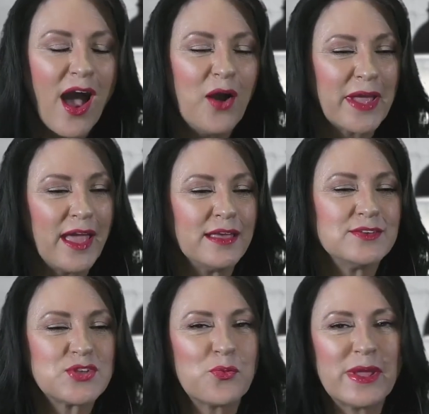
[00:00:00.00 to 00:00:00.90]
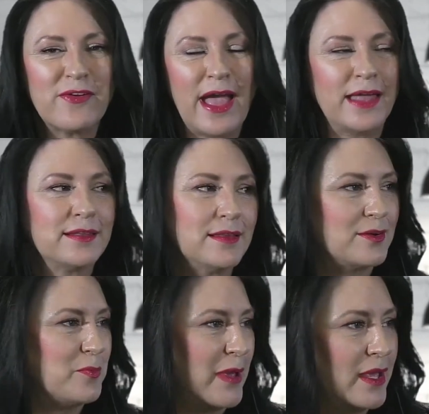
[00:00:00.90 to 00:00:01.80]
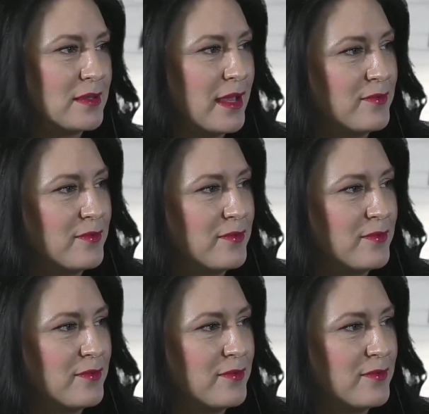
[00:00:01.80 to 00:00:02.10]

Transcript: Okay, so we've had a little bit